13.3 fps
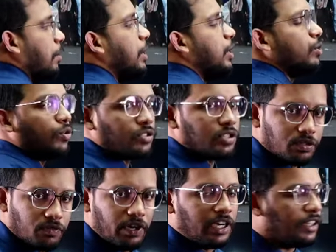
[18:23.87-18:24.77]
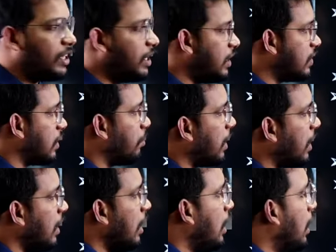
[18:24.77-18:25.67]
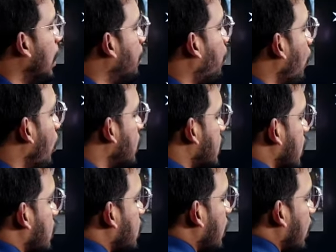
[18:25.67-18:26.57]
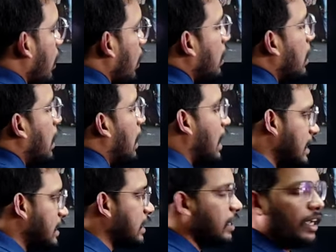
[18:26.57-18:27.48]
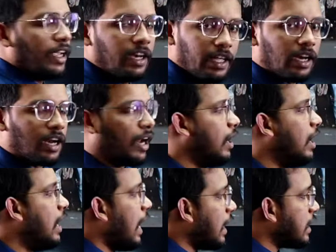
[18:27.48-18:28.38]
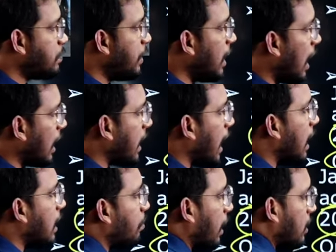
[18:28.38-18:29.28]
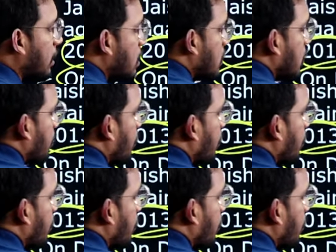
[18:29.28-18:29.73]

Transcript: I mean 2023 December, a police station in Rask in Iran has been attacked by this